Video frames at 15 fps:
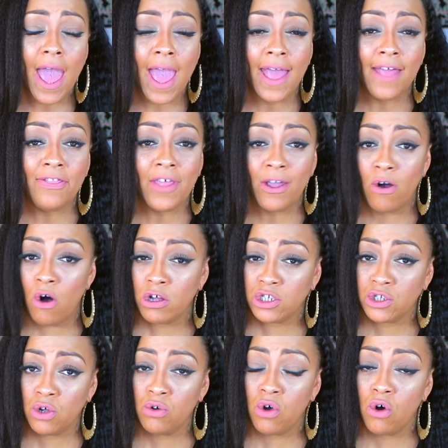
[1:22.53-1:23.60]
and they
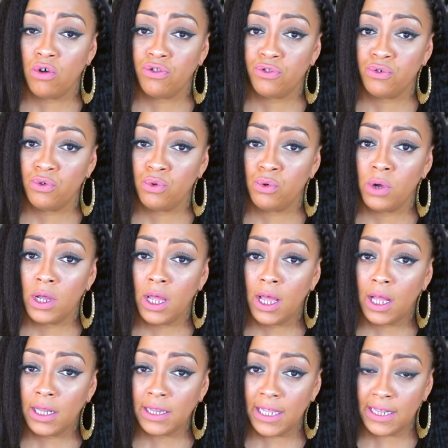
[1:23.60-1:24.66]
also go through
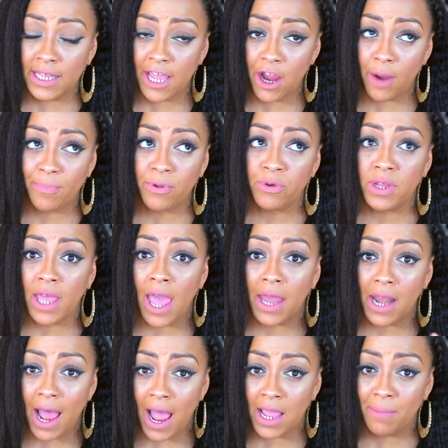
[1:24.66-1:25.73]
Lili Hair Beauty
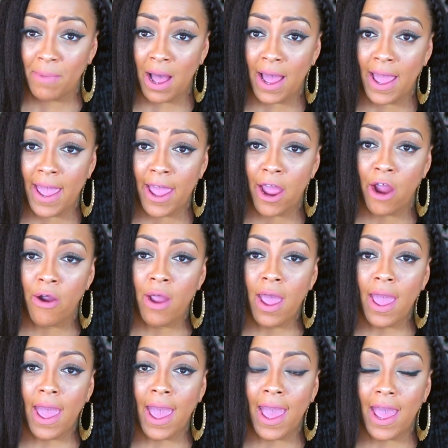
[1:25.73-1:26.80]
and I Am I Hair,
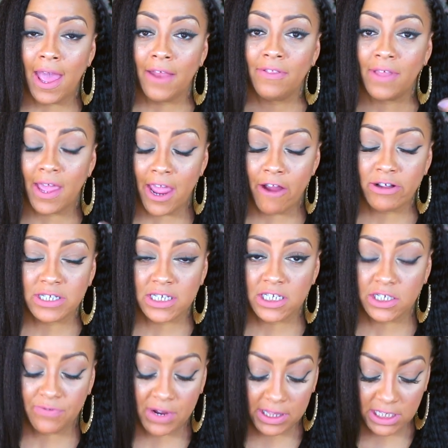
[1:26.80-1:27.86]
and the hair is
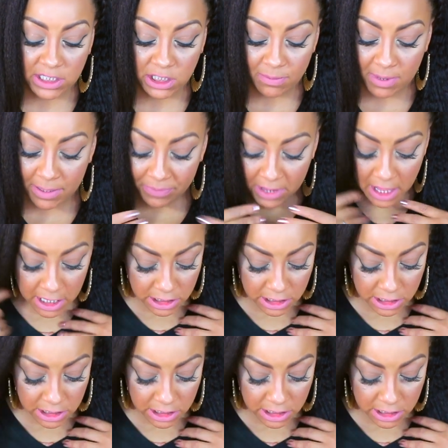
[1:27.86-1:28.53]
sent directly to me.